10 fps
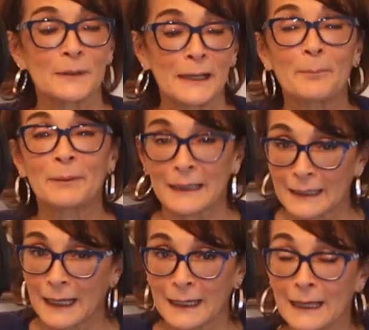with La
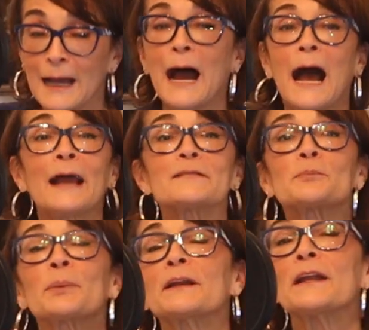Perla. I
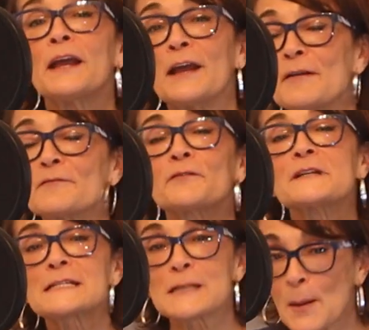spent
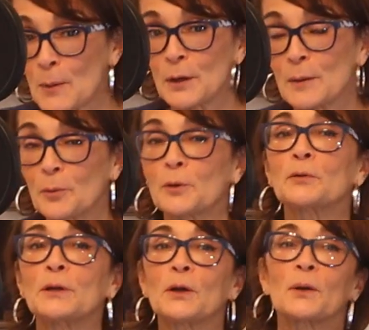every summer in
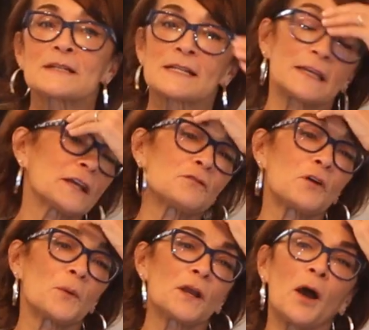Puerto Rico as a kid
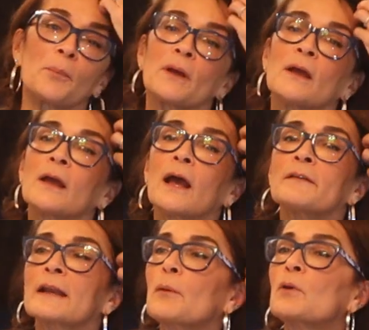growing up.
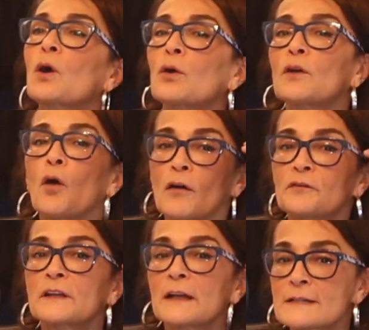And then I would go there
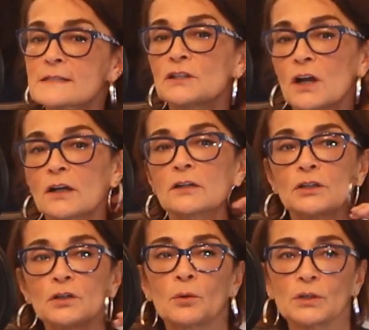often as a
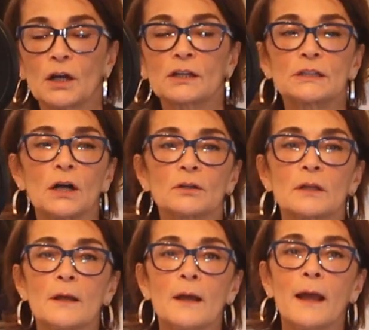young
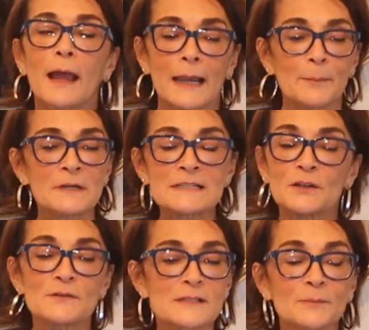adult. And I'm going to
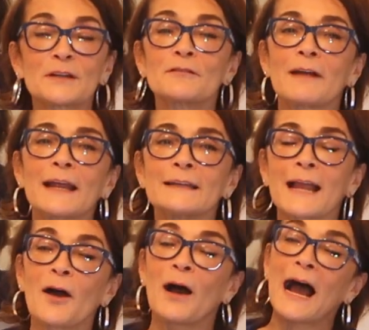tell you something right
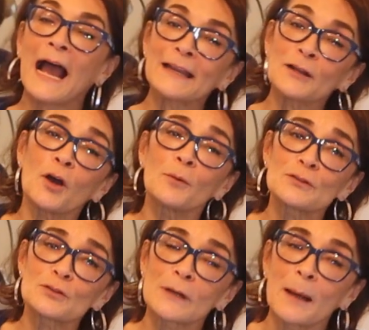now. I didn't go
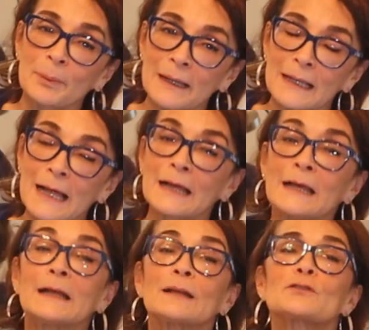into La Perla
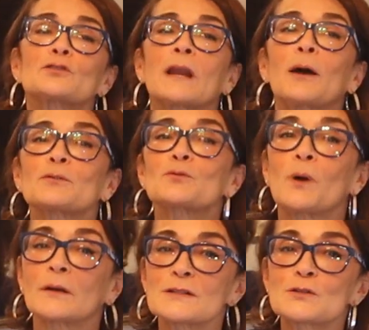until I was
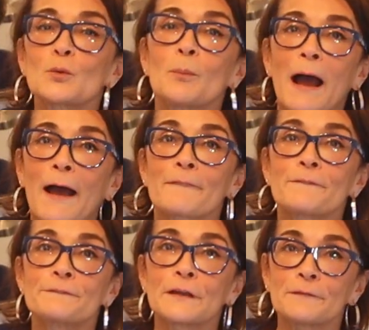well into my
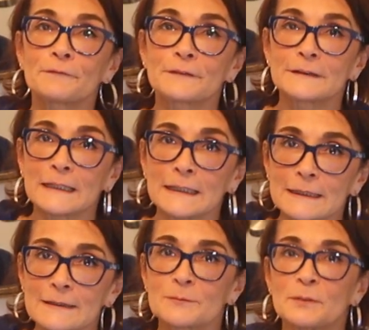
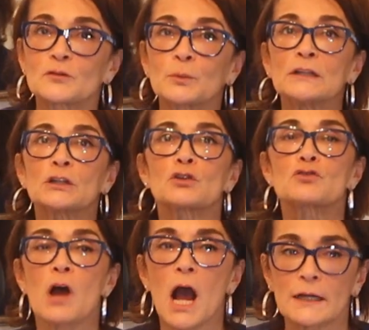50s. Between the
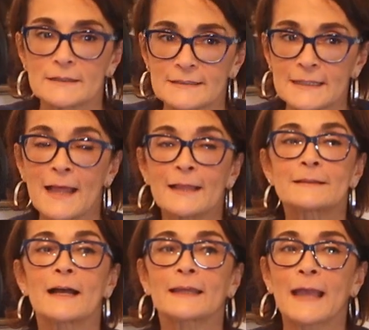drugs,
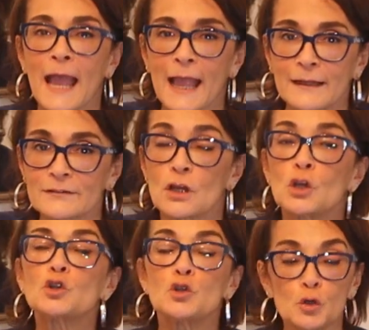the gangs,
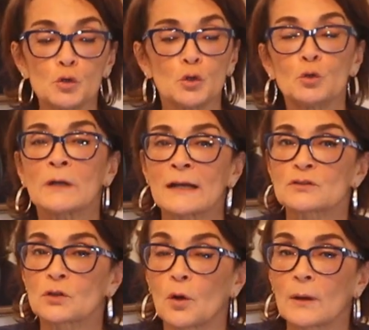you knew
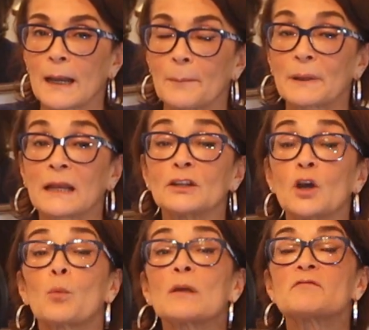not to go in La Perla.
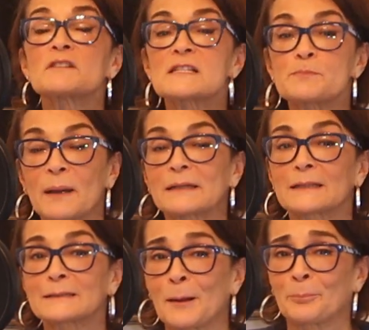Yo, we
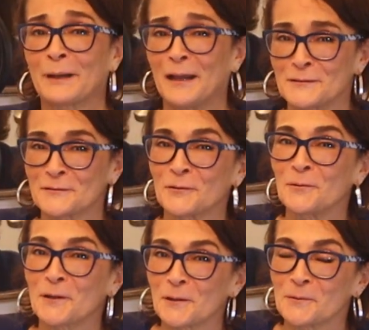respected that place for what it